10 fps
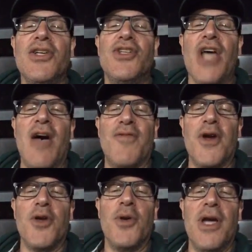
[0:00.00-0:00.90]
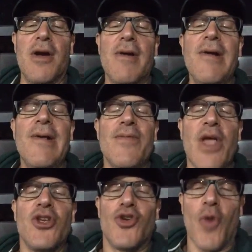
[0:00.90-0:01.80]
Jeff, are you here?
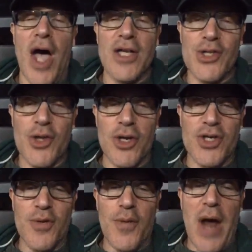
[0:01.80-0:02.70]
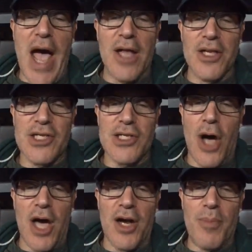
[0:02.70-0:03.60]
Try searching for Alex
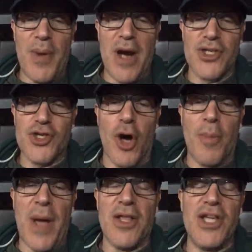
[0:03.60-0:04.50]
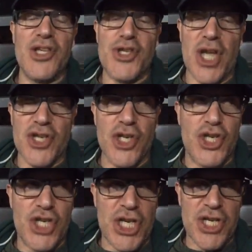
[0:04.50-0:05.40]
Khan on Periscope. Uh, he's such a
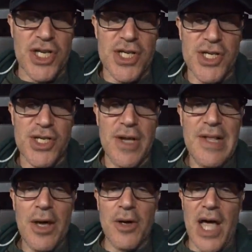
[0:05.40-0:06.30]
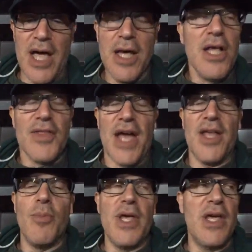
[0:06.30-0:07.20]
genius, okay, that
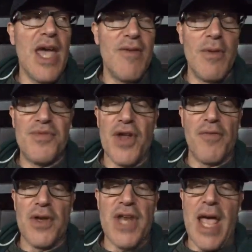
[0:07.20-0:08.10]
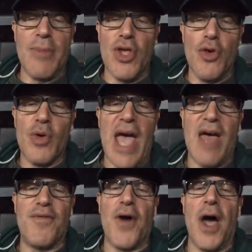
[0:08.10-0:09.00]
he, he gave himself a name that you
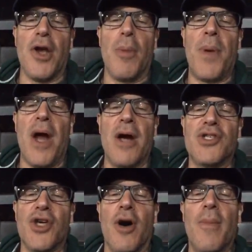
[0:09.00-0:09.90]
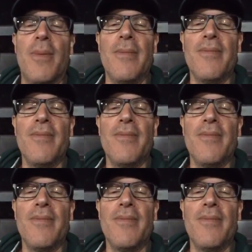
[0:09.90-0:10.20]
can't find on Periscope.